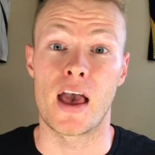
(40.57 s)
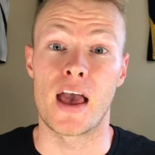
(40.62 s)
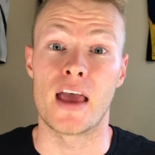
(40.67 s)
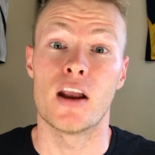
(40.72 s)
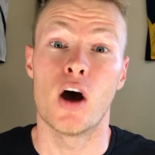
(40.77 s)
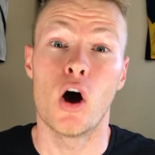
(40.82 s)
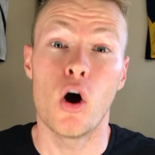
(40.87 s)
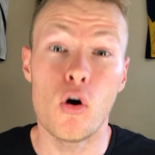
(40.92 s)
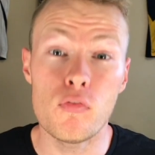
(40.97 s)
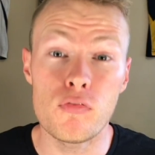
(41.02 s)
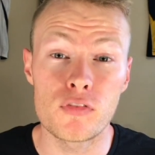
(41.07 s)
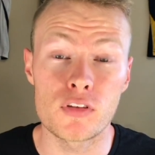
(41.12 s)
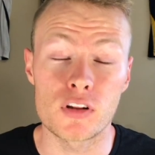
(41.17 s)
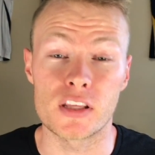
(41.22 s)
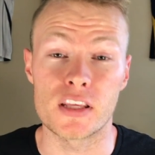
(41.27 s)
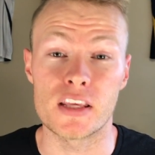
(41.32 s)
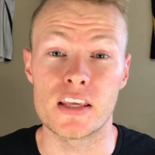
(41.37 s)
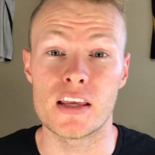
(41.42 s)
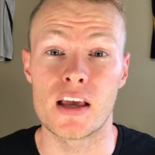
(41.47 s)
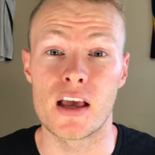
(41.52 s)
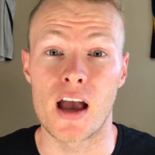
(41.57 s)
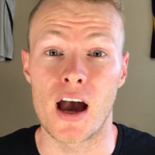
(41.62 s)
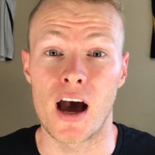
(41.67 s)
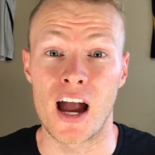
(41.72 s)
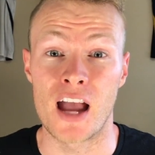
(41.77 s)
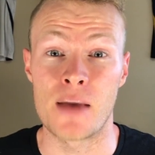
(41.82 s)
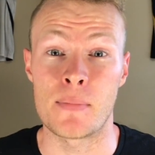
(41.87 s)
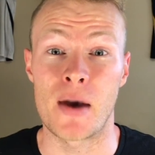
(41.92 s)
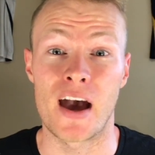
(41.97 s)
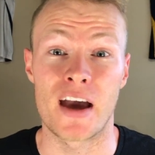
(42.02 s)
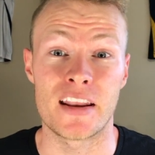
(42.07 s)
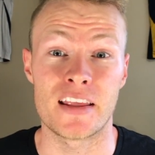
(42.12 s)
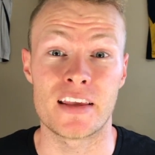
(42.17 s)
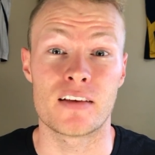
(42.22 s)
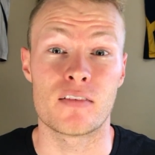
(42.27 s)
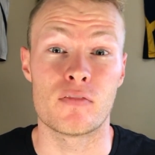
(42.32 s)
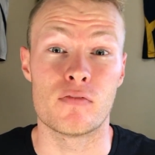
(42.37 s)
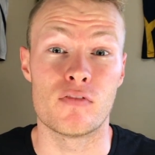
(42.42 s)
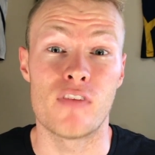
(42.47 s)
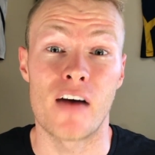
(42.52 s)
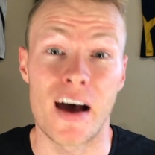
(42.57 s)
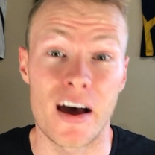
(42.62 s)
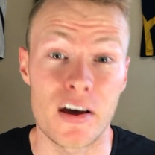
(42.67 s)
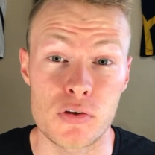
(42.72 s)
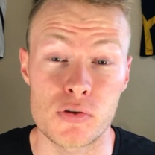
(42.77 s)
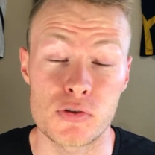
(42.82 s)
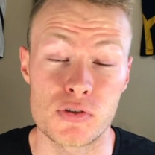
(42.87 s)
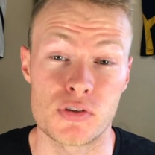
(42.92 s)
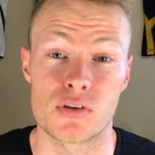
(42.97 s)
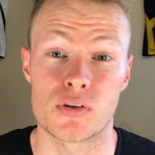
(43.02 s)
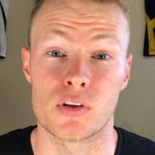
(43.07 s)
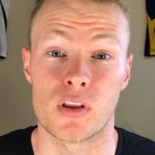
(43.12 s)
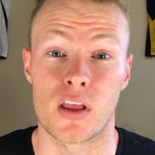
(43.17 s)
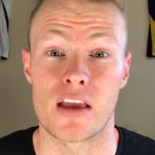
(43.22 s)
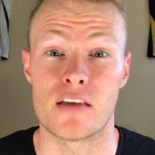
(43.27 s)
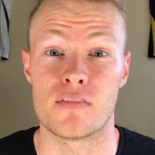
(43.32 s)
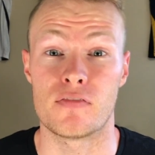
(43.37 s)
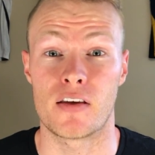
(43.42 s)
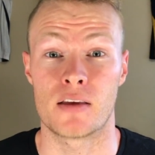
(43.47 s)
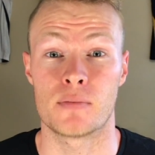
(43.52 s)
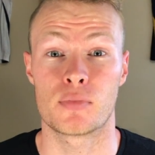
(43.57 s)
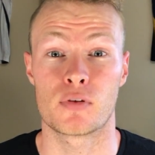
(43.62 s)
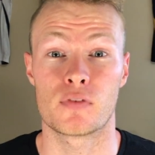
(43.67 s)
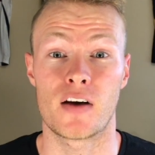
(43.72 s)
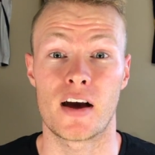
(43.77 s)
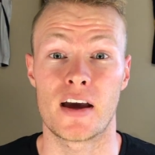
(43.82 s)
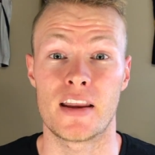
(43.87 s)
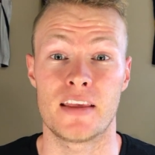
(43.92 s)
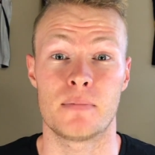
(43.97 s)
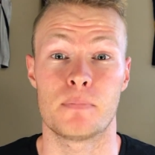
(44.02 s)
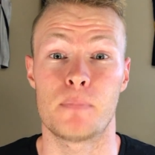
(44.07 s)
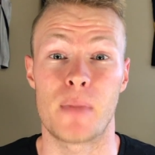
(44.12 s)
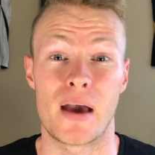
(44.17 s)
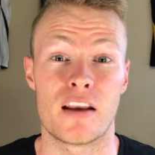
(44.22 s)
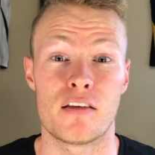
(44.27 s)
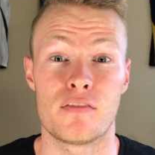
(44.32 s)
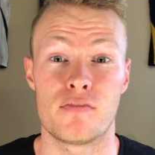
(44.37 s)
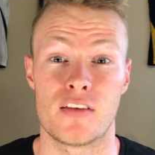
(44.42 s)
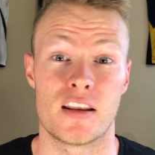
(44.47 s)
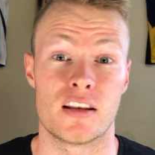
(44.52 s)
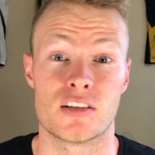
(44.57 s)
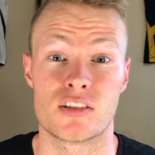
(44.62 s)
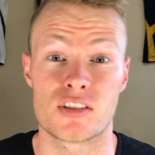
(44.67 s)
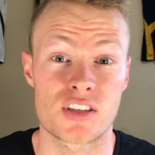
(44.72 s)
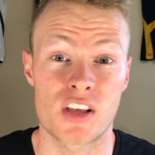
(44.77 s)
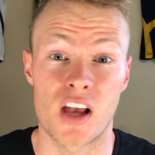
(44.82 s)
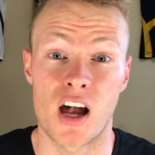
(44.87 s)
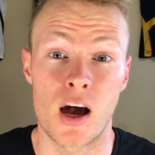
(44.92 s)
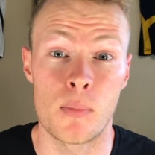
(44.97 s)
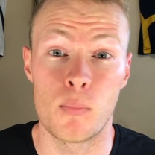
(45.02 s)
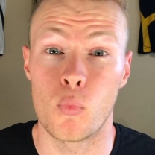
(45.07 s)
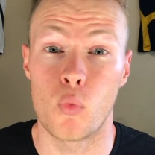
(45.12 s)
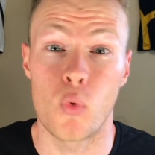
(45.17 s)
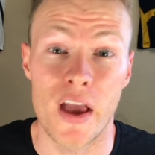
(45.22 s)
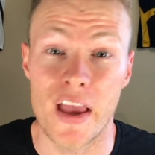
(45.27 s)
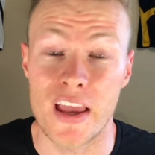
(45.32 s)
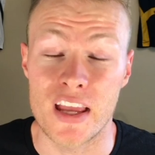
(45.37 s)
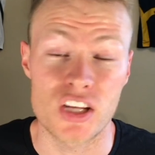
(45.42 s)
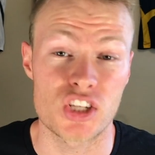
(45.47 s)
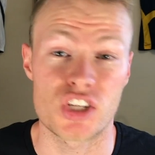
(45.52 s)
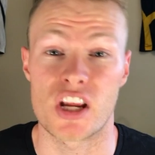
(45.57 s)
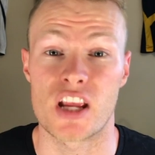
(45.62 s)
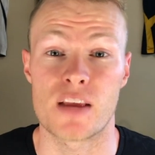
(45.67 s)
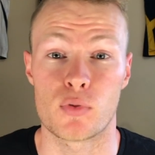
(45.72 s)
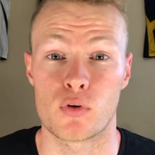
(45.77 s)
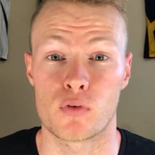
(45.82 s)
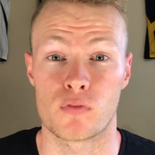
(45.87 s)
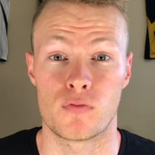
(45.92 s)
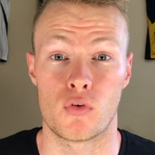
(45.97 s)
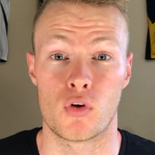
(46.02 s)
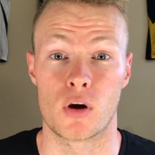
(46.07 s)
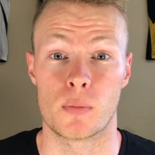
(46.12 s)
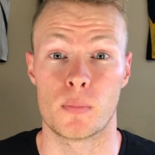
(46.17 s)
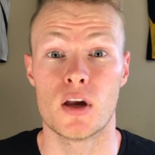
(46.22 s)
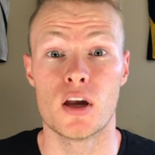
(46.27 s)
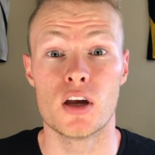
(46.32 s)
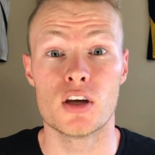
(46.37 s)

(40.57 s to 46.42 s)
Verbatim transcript: And hopefully, I'm adding value to your life and providing benefit in some way, shape, or form.